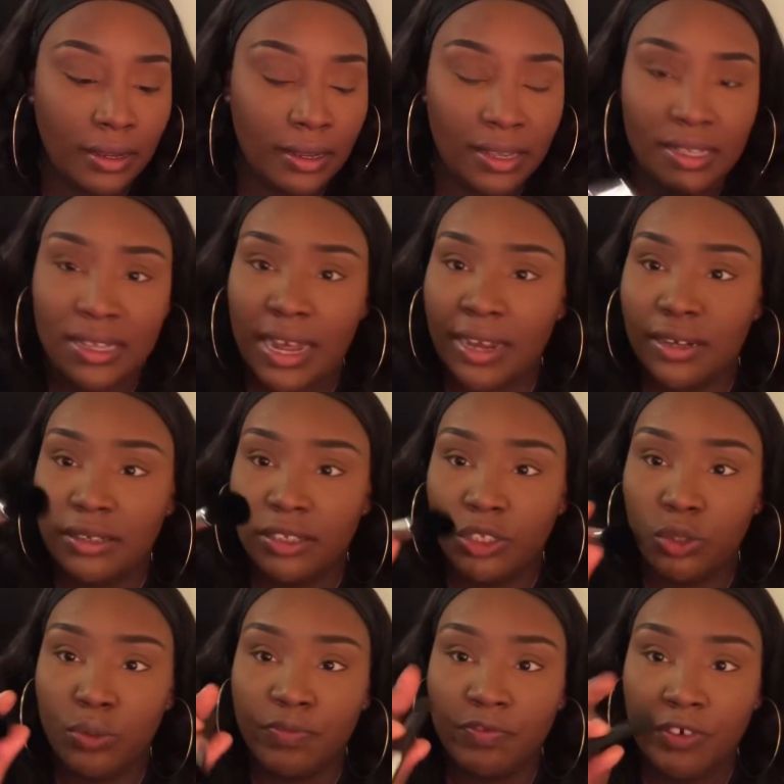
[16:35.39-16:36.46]
It's like a
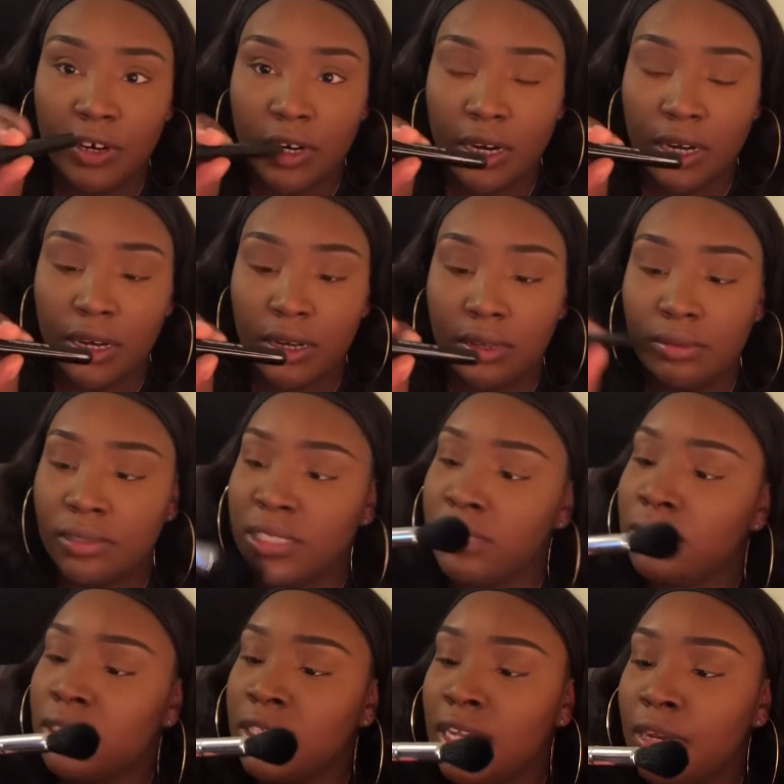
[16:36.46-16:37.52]
dupe for a
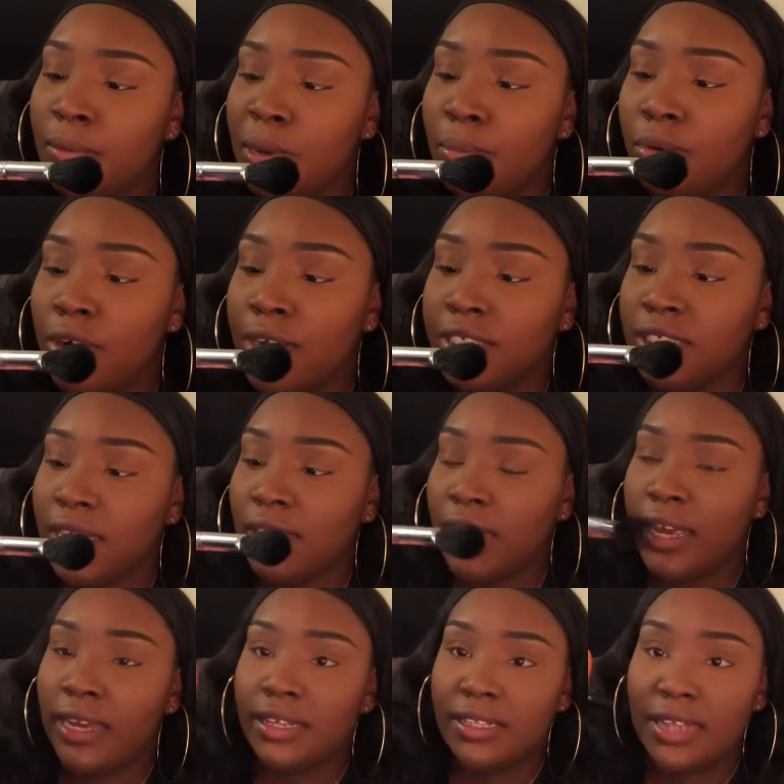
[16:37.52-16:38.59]
Sigma brush. I
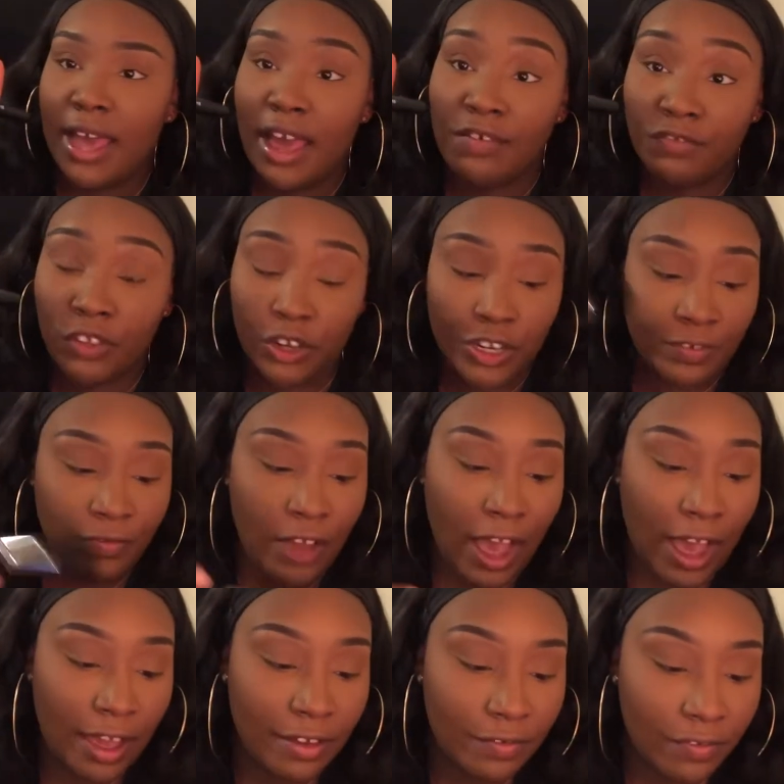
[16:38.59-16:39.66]
think it's
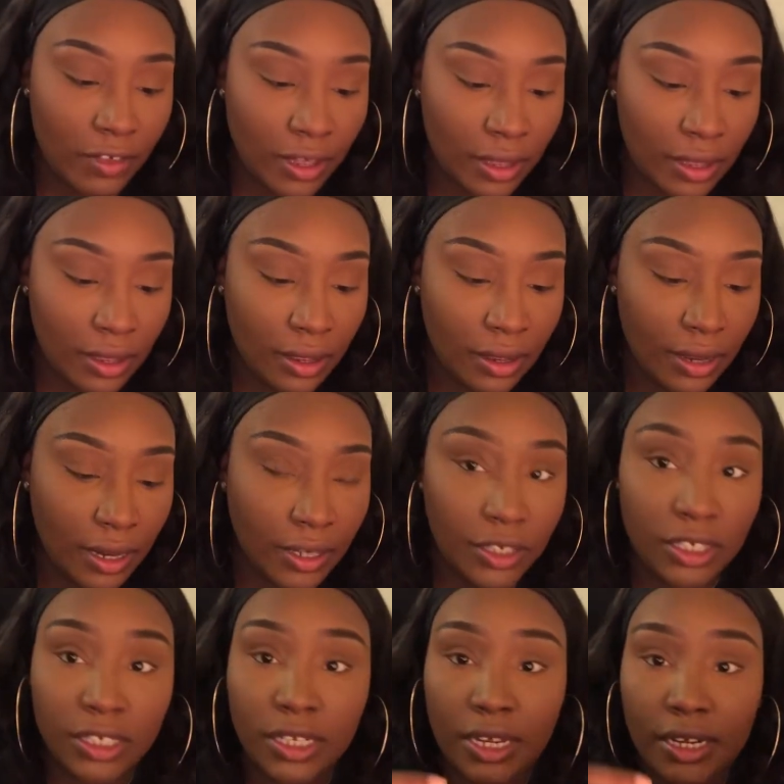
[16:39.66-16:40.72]
F35. And
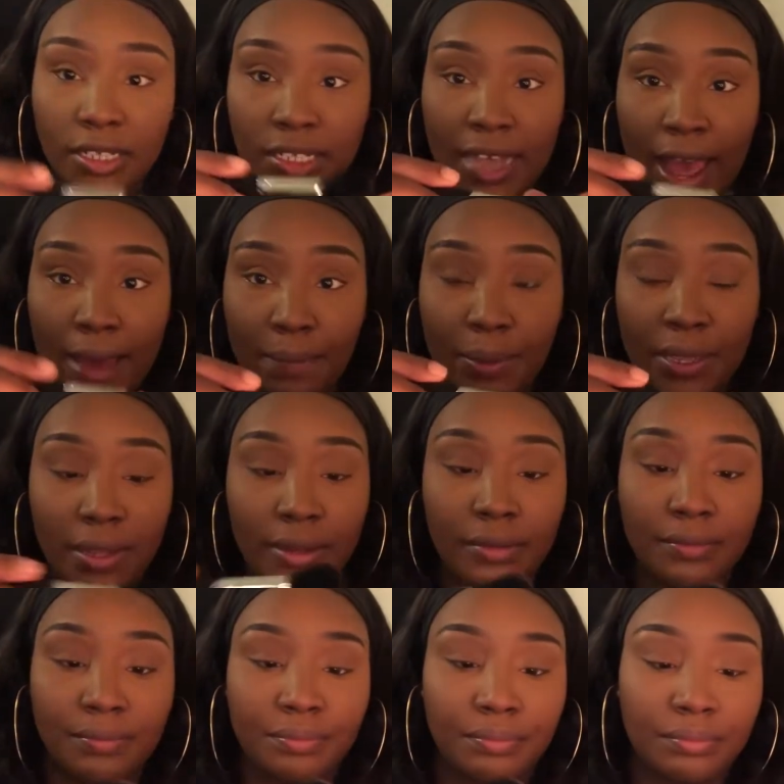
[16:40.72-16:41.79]
you're just gonna tap it,
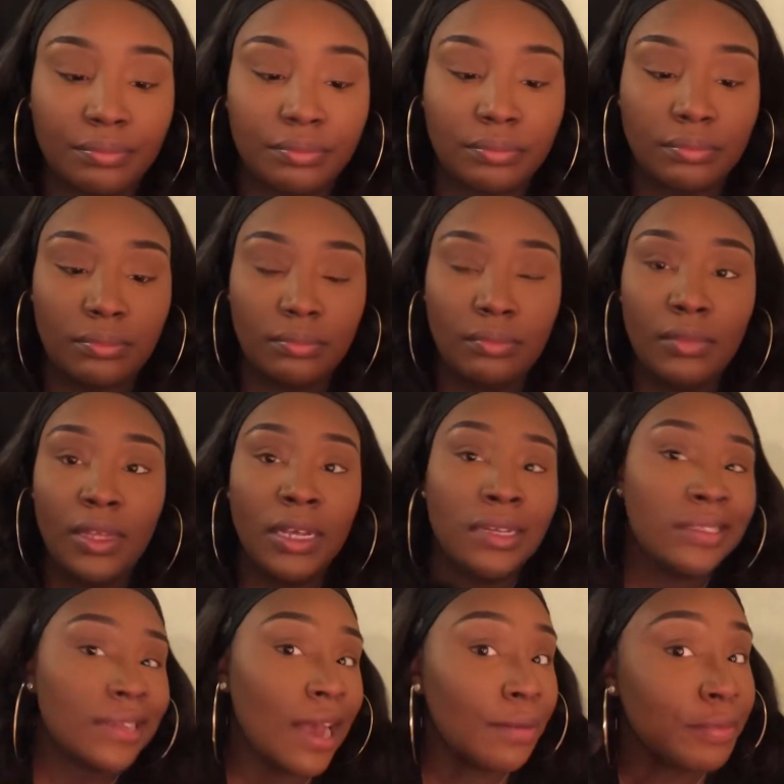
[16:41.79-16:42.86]

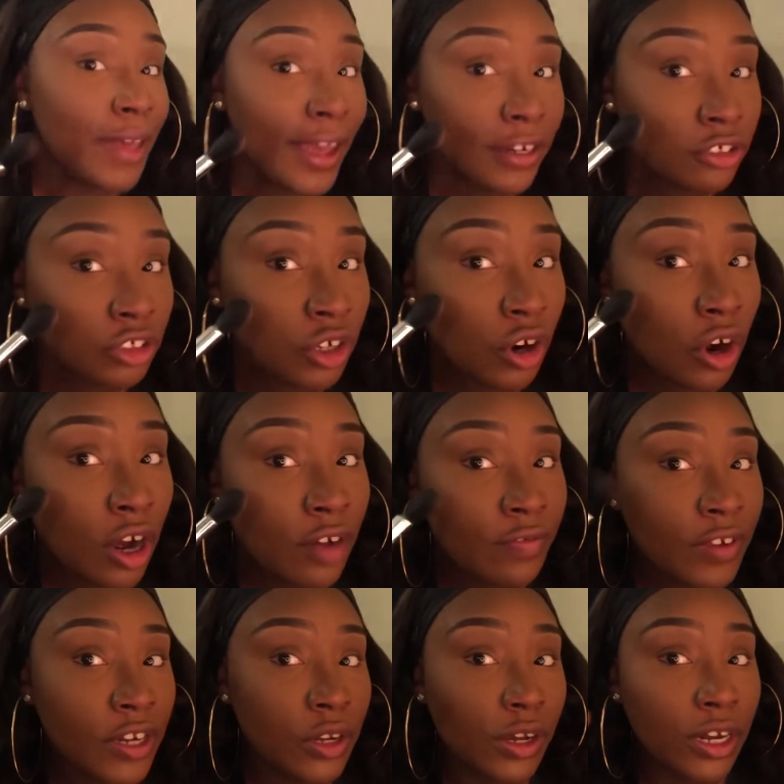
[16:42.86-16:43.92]
tap the extra off,
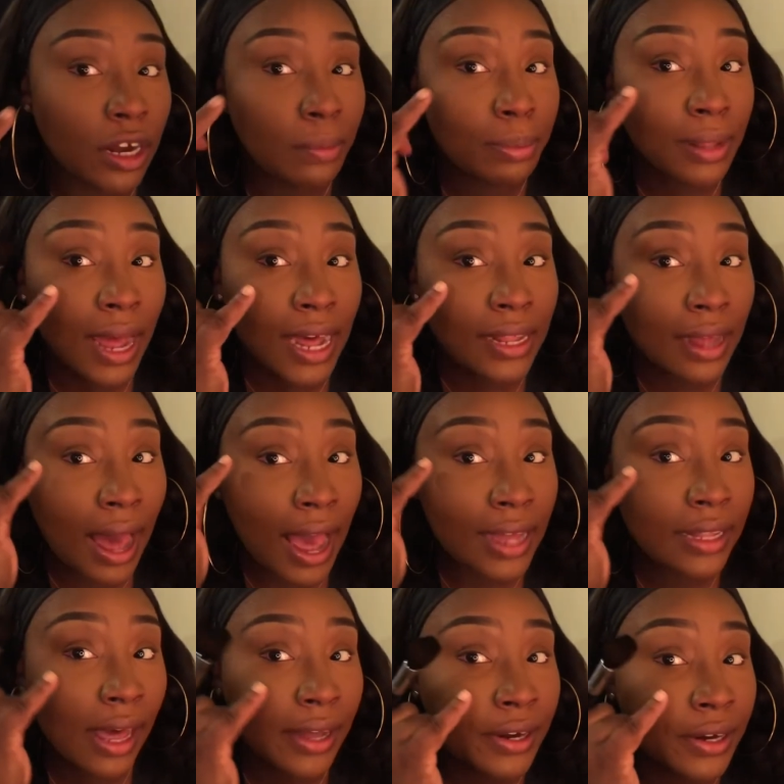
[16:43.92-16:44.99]
and you're gonna apply the
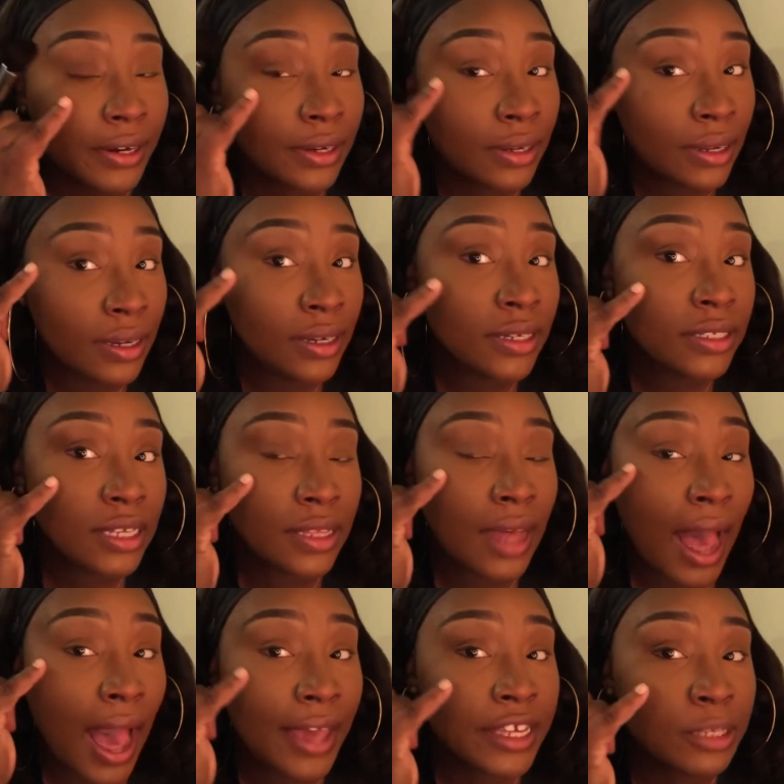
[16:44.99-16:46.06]
highlighter to the
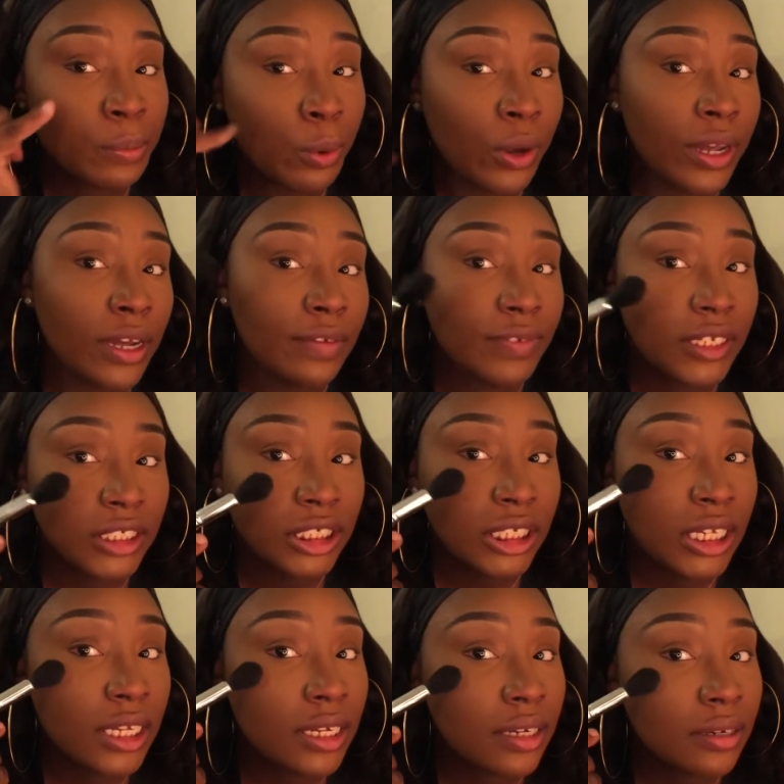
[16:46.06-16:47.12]
highest point of your
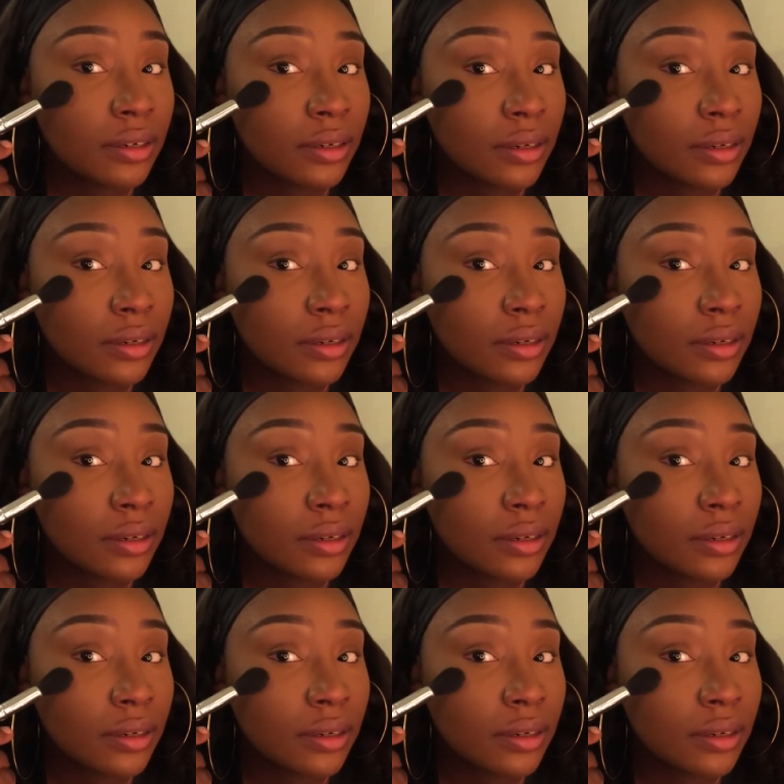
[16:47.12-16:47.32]
cheek.